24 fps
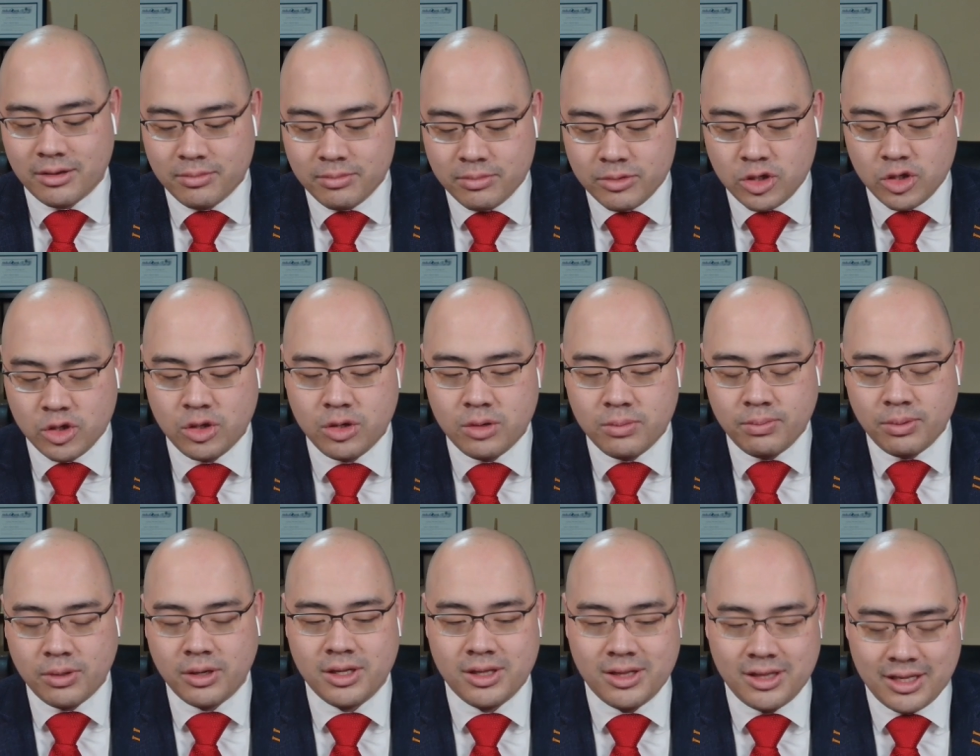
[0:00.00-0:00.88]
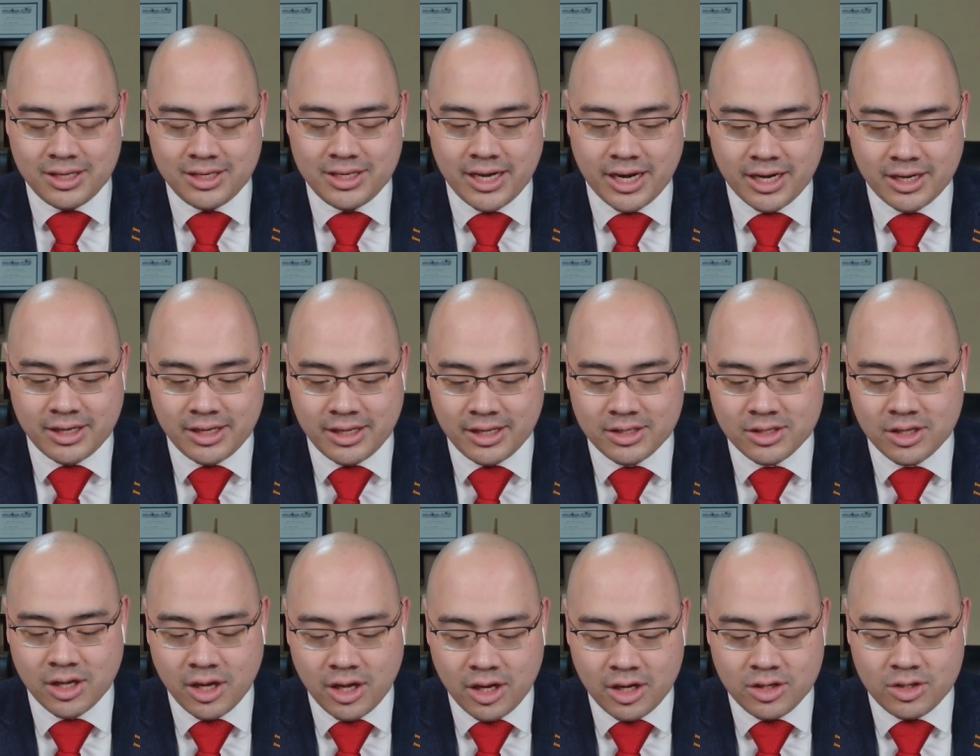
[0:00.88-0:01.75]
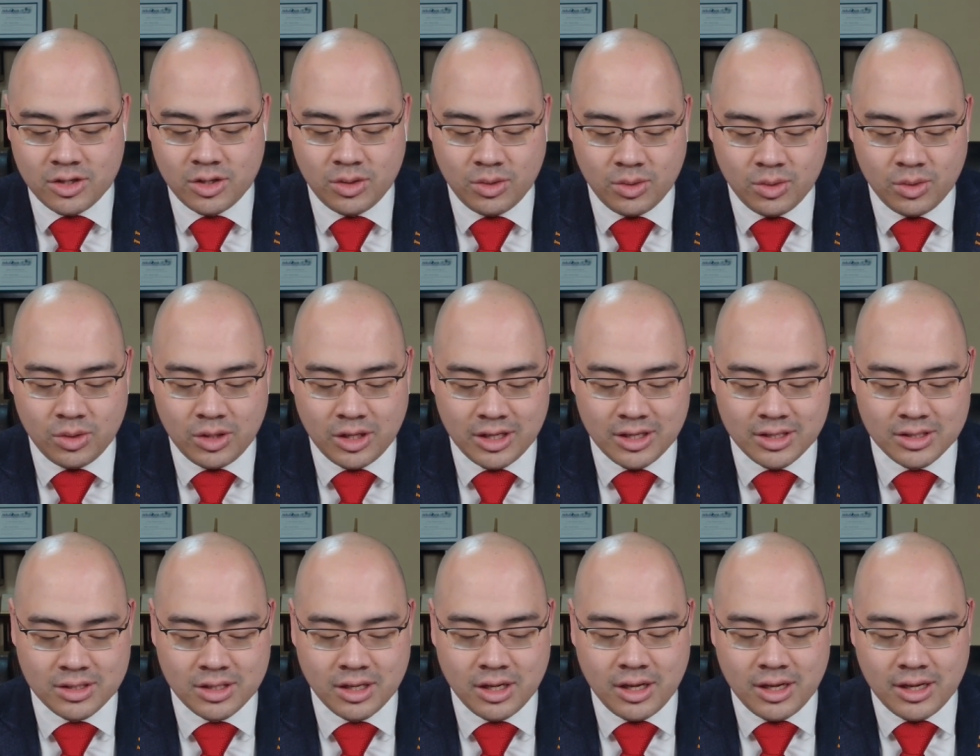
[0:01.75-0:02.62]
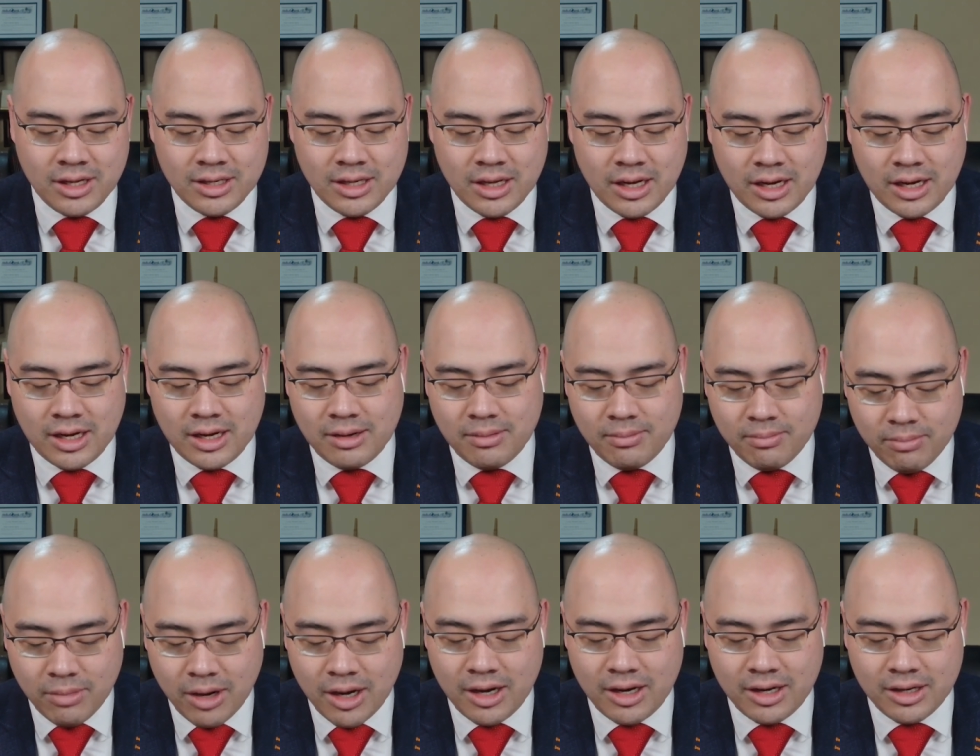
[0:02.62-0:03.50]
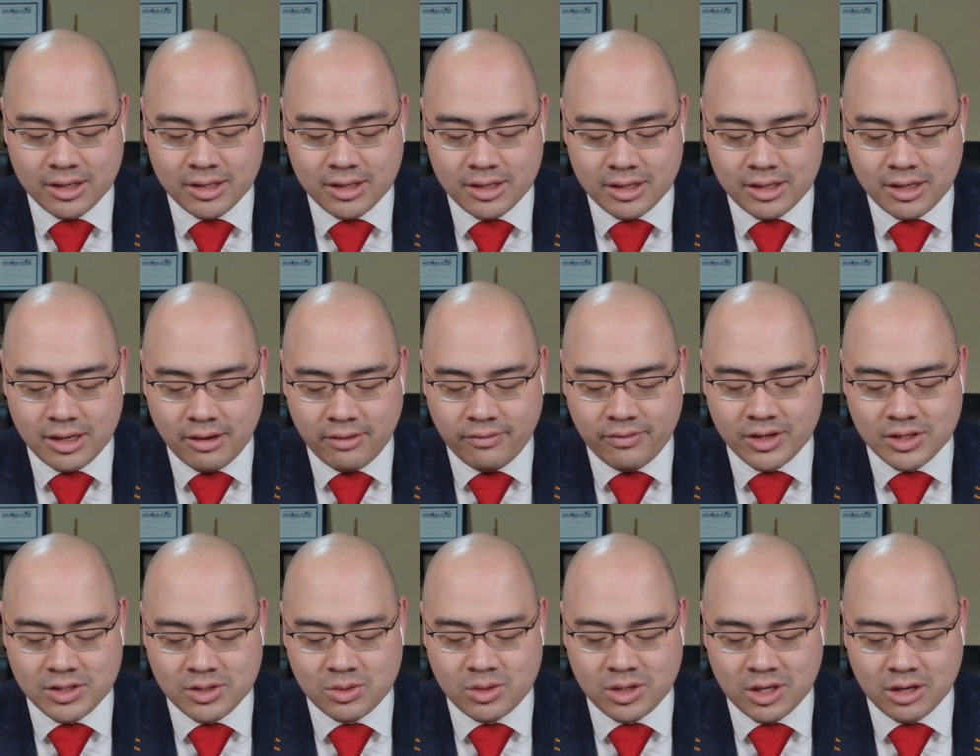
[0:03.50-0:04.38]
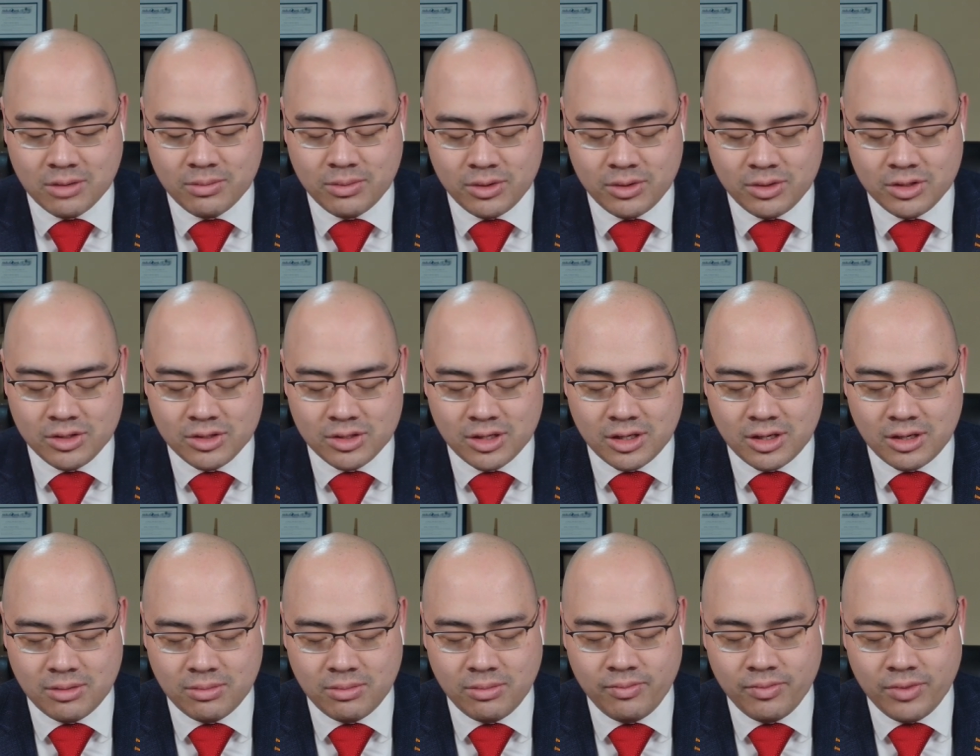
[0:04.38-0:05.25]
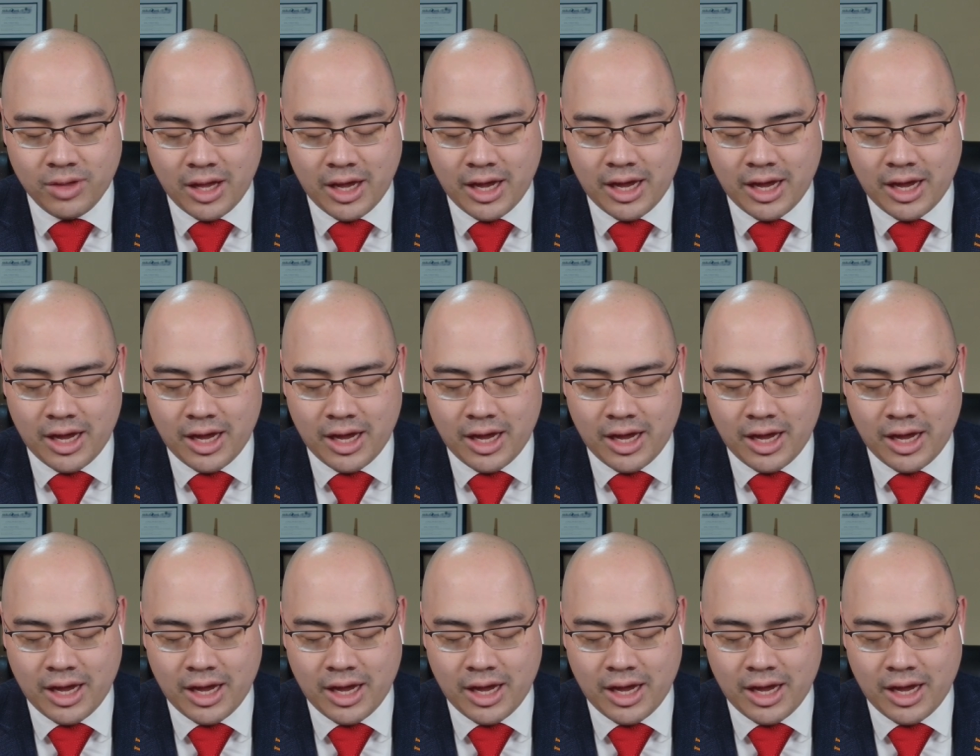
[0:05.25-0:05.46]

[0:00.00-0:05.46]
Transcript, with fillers: uh, do put the techniques to this uh, monk of esoteric Buddhism,